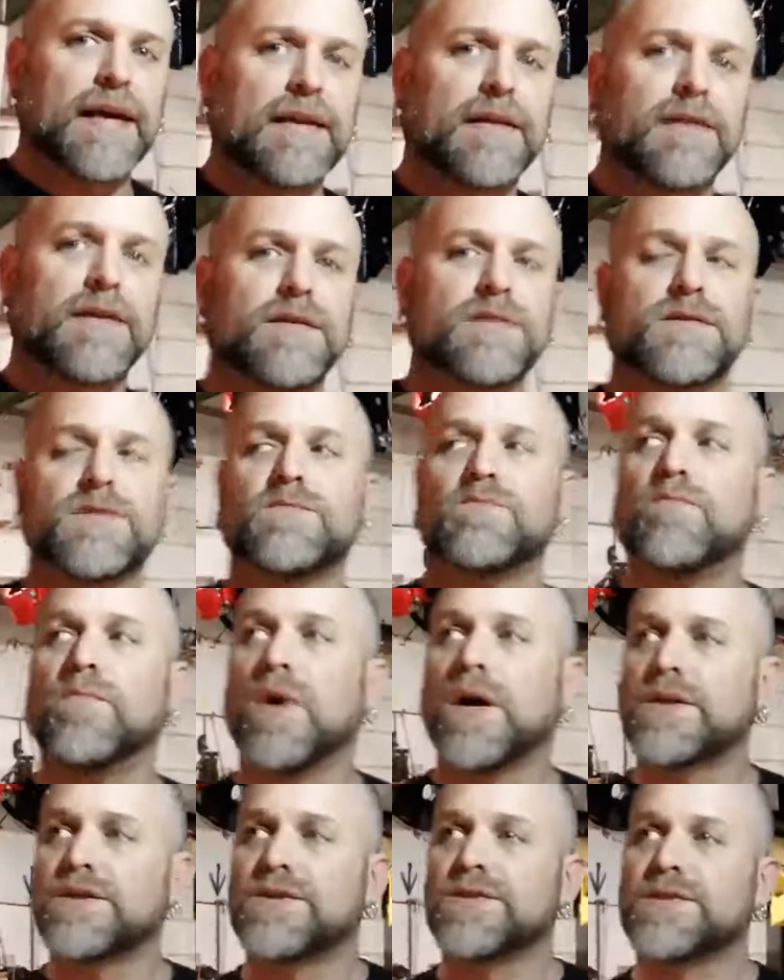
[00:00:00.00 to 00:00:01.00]
as
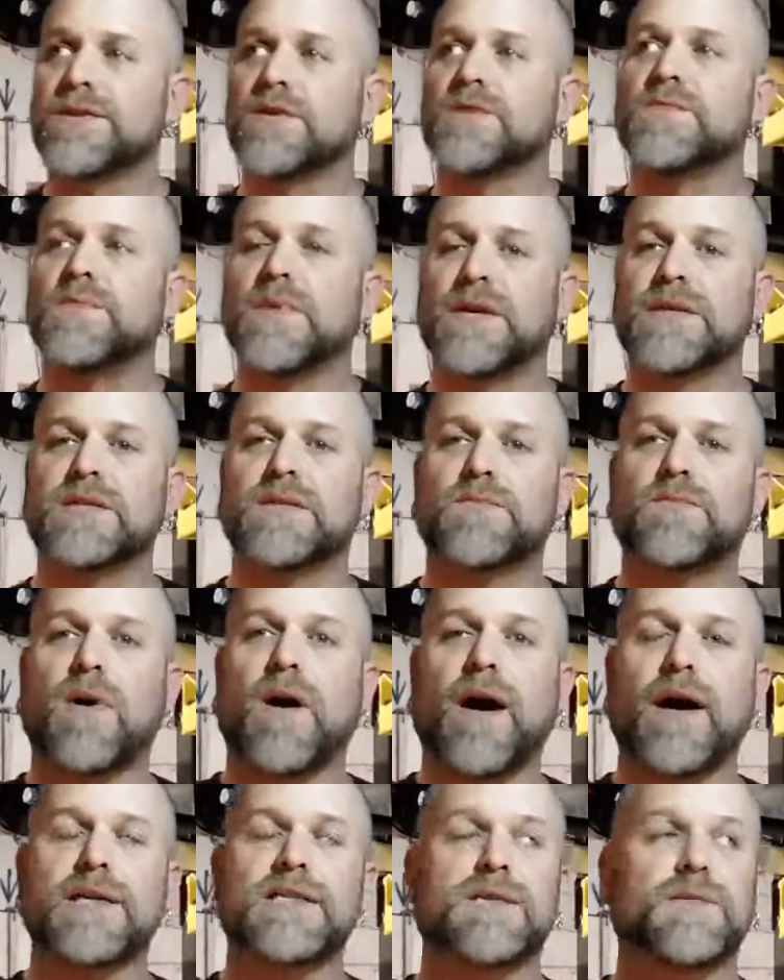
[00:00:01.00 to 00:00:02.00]
much as those bends as
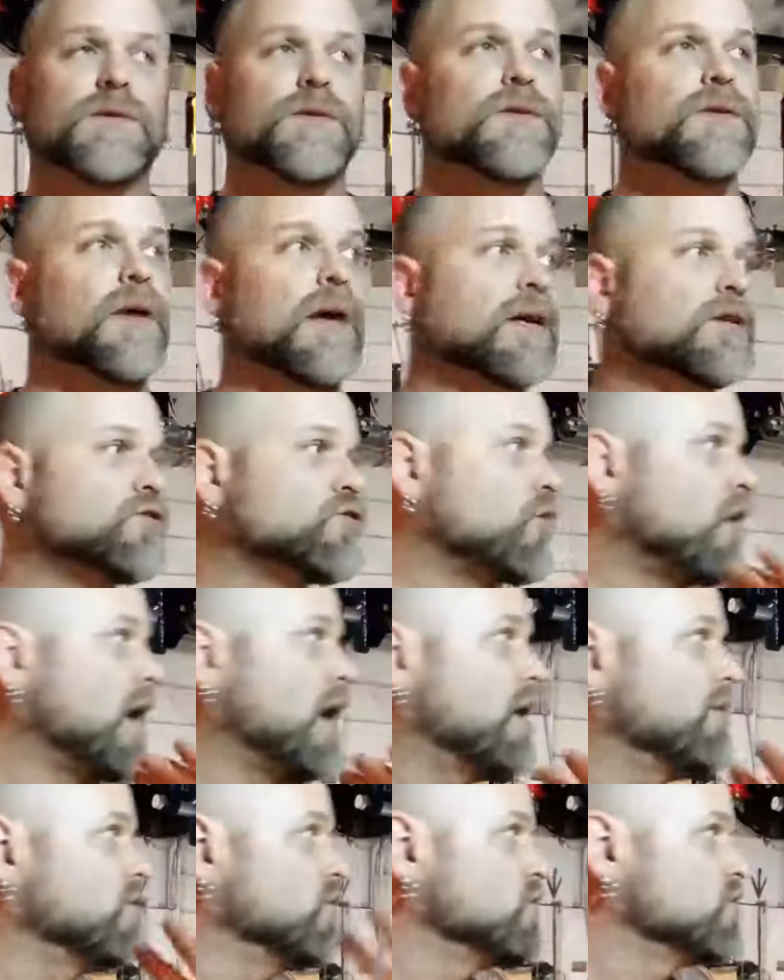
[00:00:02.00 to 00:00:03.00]
possible and
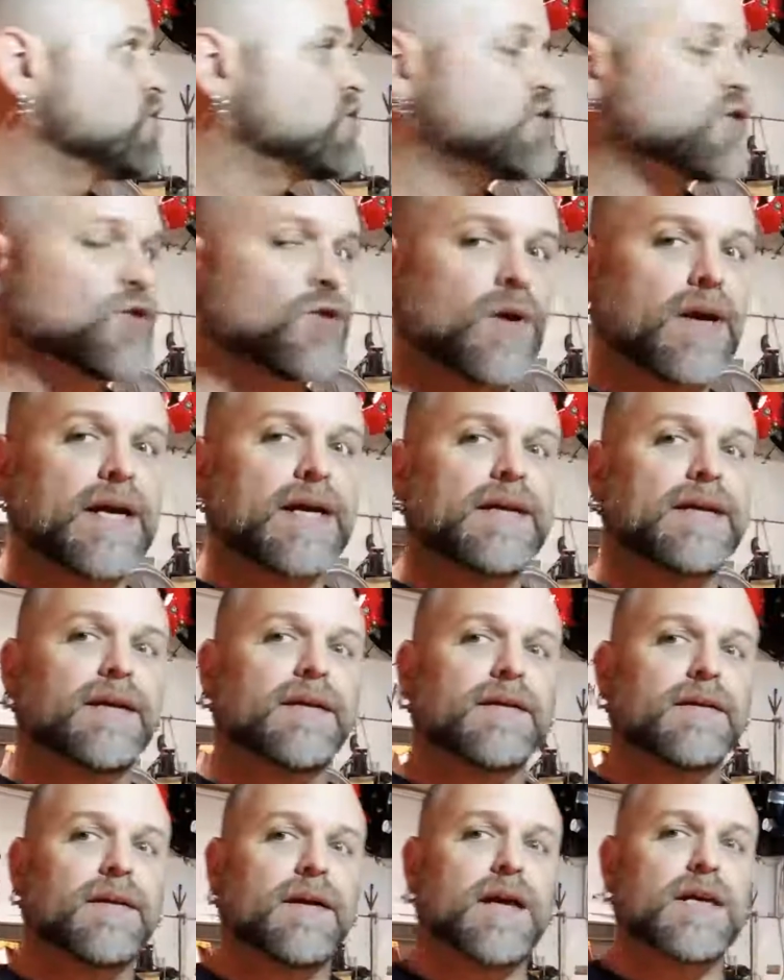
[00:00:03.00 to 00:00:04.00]
travel as
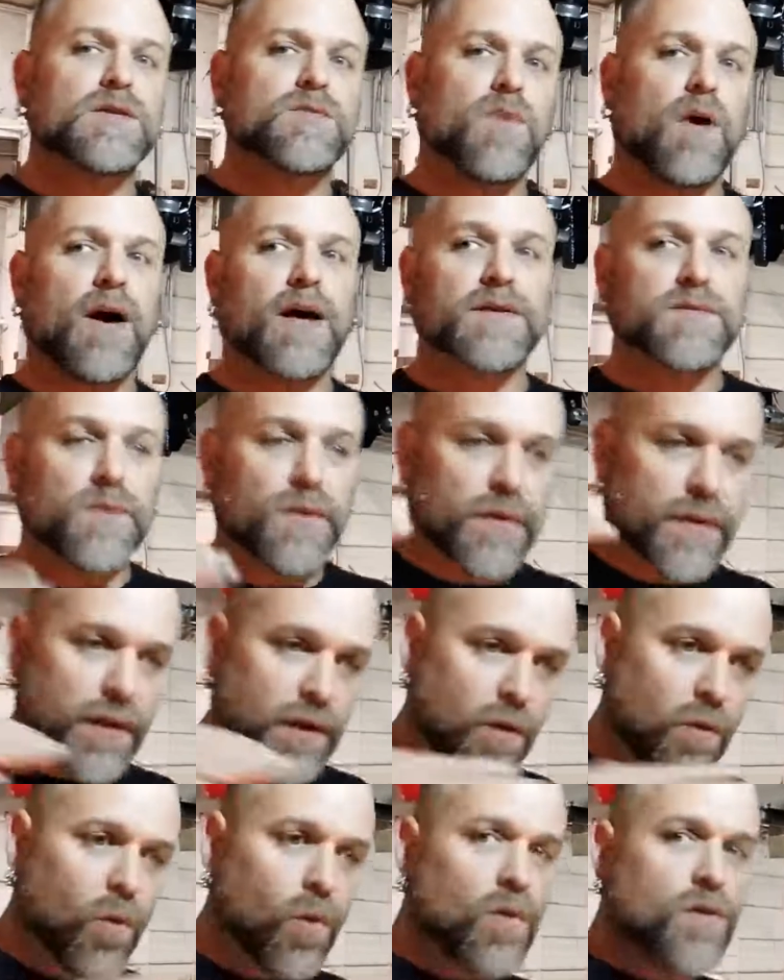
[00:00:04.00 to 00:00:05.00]
straight as possible, and then
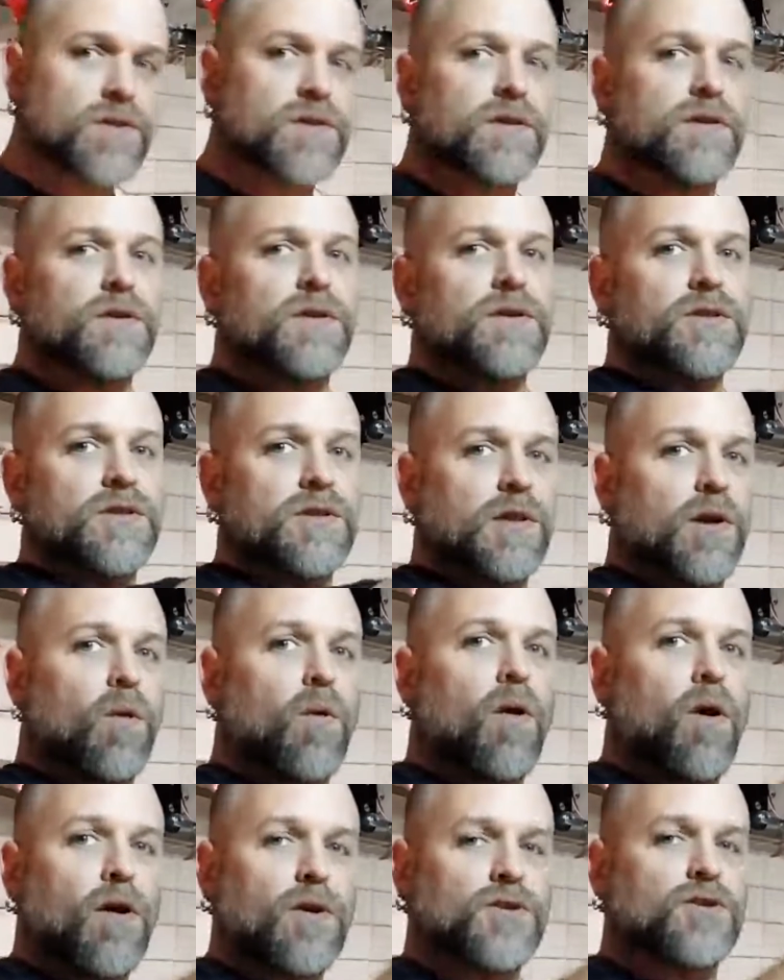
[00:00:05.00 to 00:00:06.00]
of course a
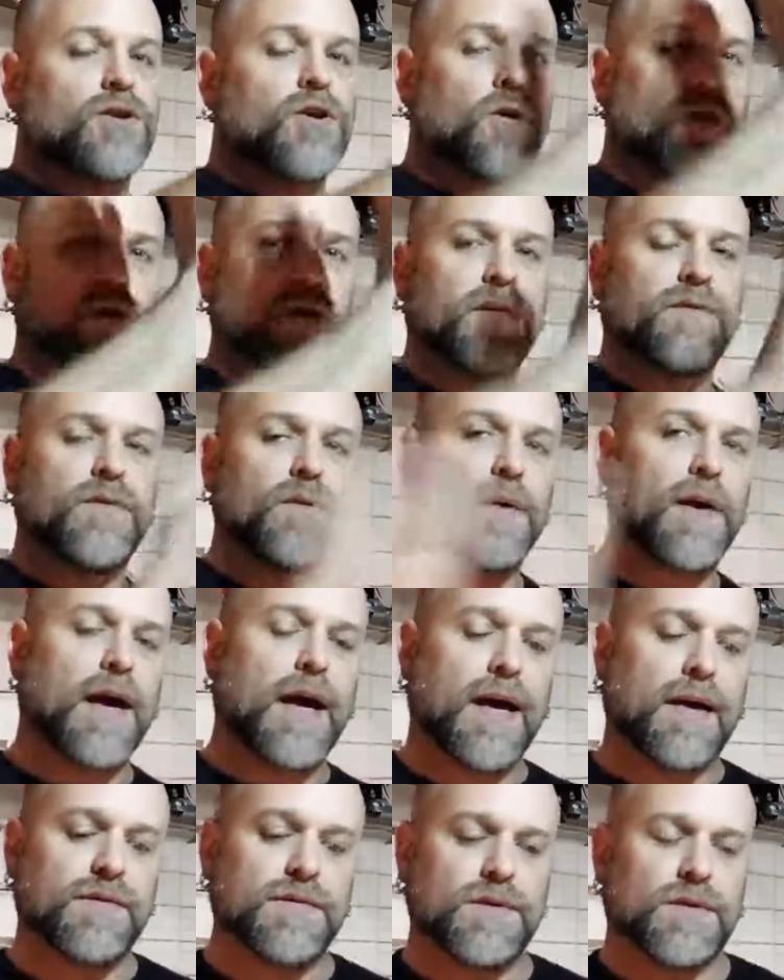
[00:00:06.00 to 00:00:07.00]
slow arch turn if you
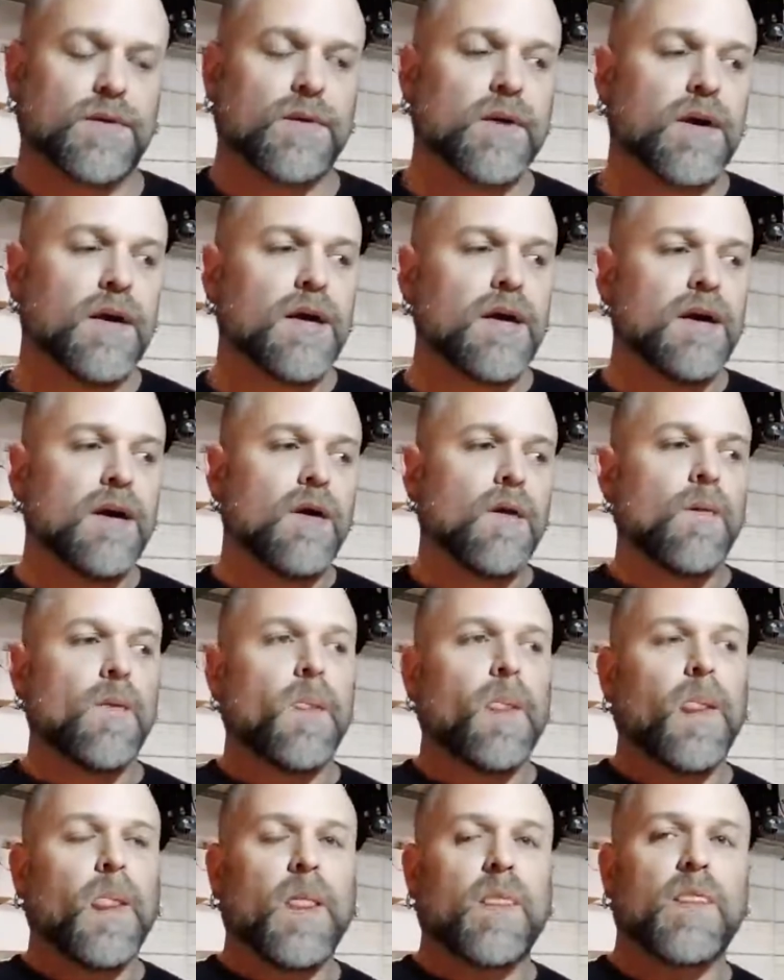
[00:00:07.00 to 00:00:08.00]
have to.
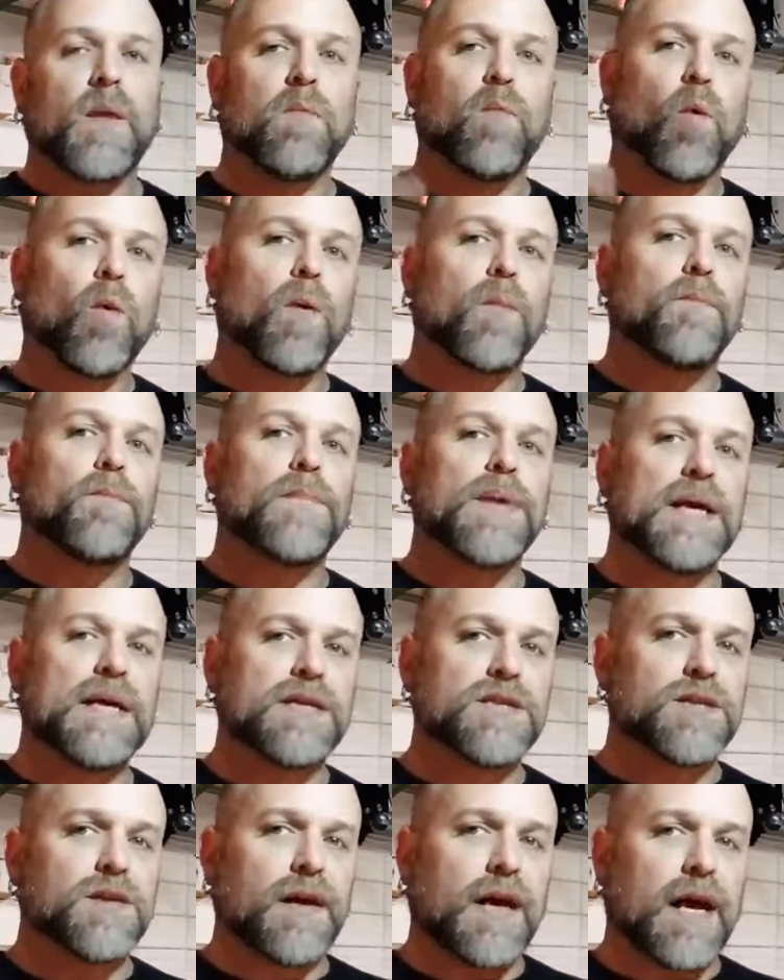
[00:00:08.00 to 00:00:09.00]
The more
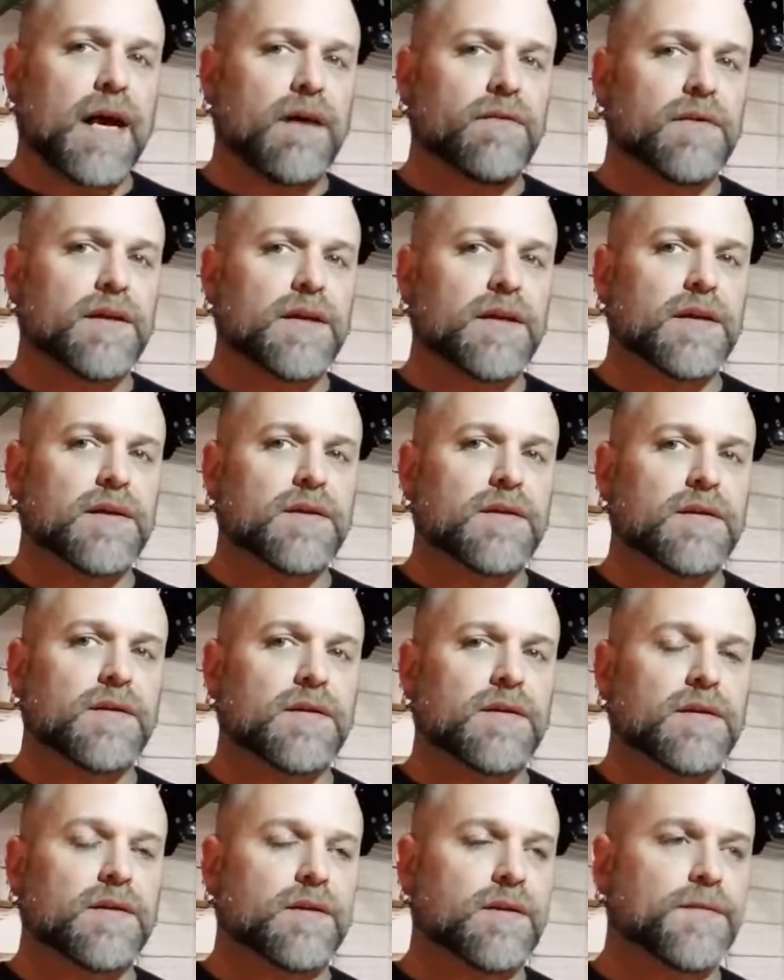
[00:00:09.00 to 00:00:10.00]
bend you have in it,
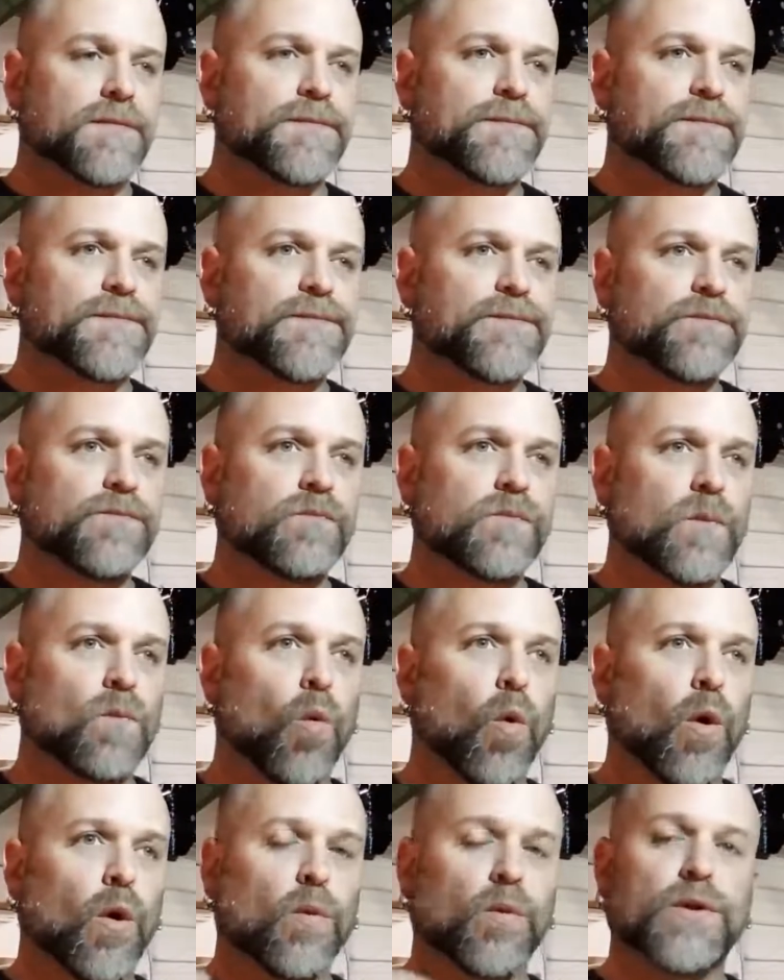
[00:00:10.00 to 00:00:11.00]
the
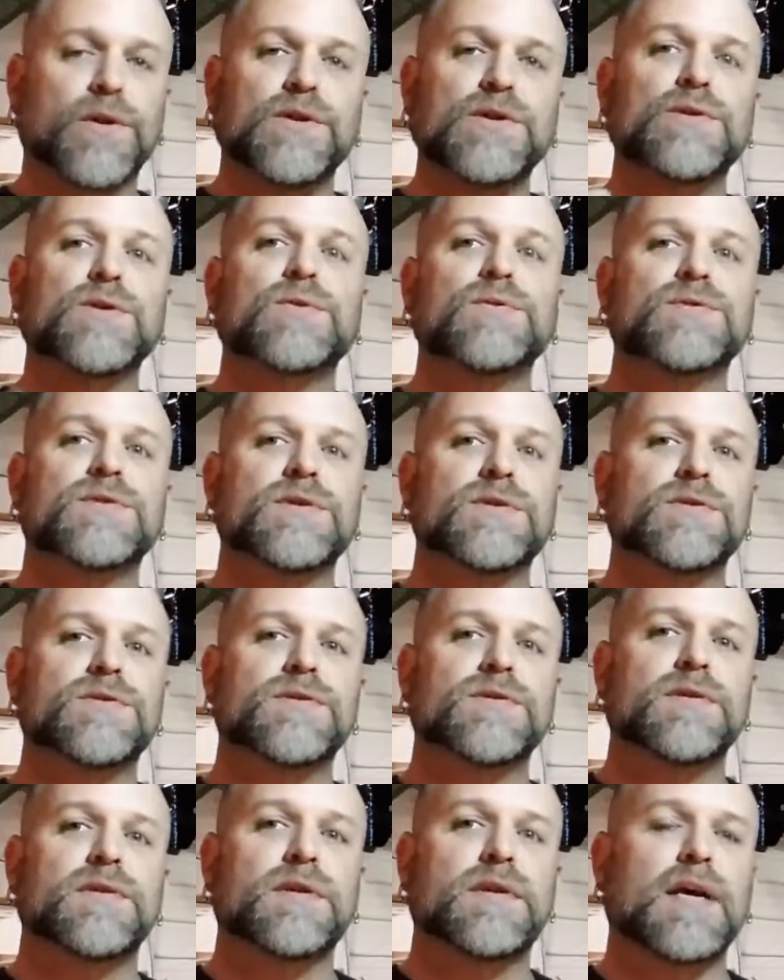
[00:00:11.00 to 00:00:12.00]
more it
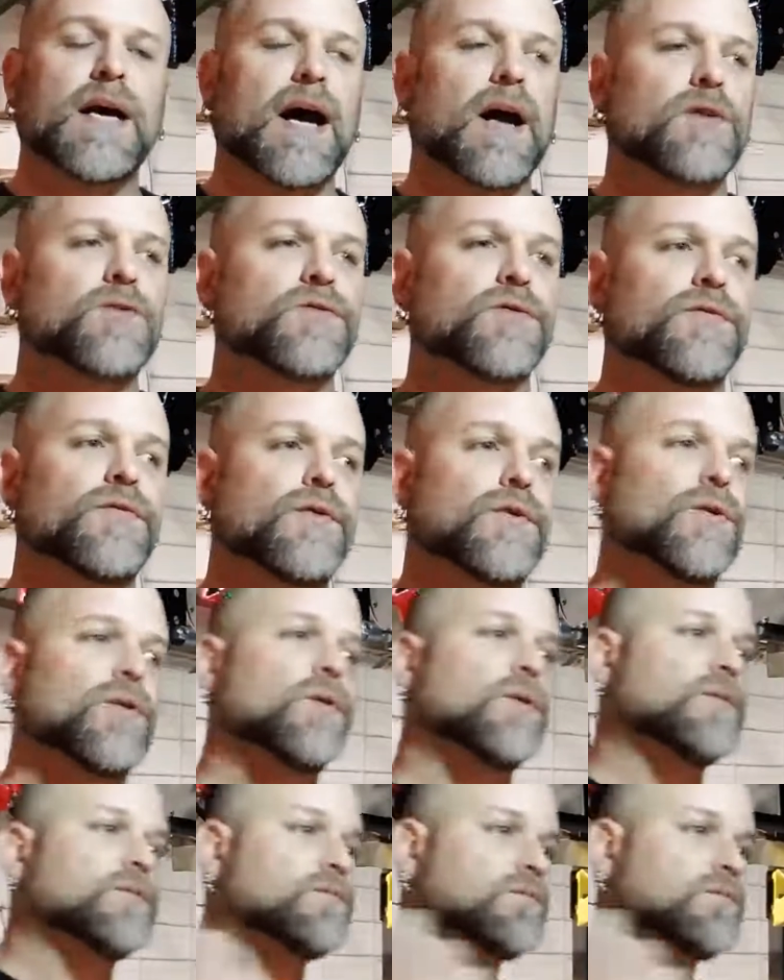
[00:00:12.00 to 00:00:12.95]
reduces the actual fuel